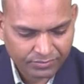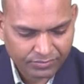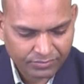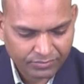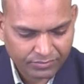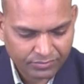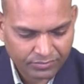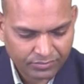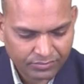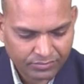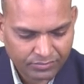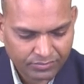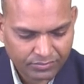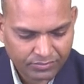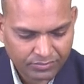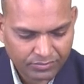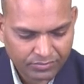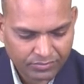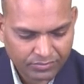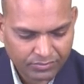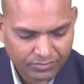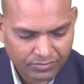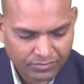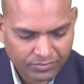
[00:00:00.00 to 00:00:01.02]

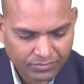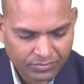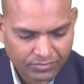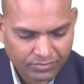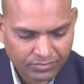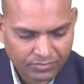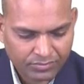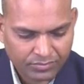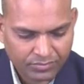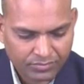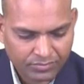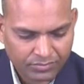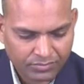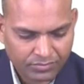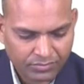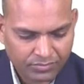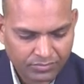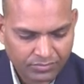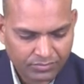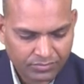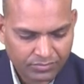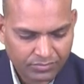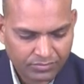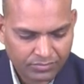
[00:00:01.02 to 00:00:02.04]

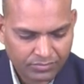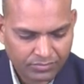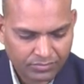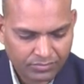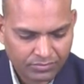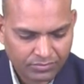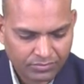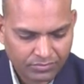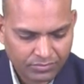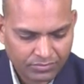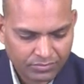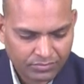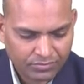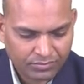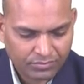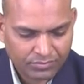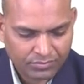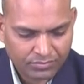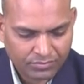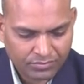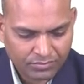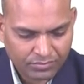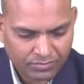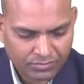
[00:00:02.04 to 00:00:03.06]

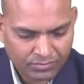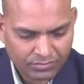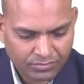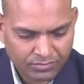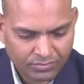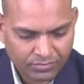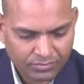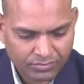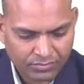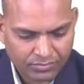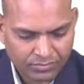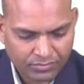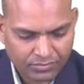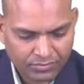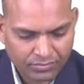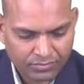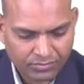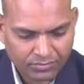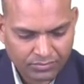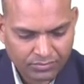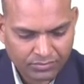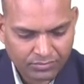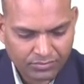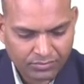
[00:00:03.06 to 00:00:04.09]

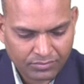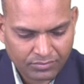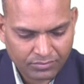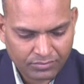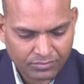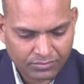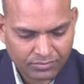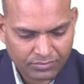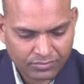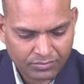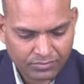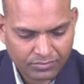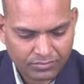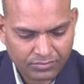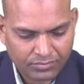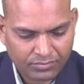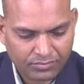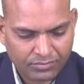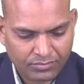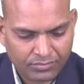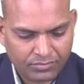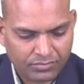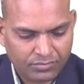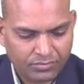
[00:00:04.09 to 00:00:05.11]

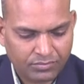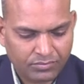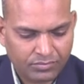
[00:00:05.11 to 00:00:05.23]
No one is speaking in this clip.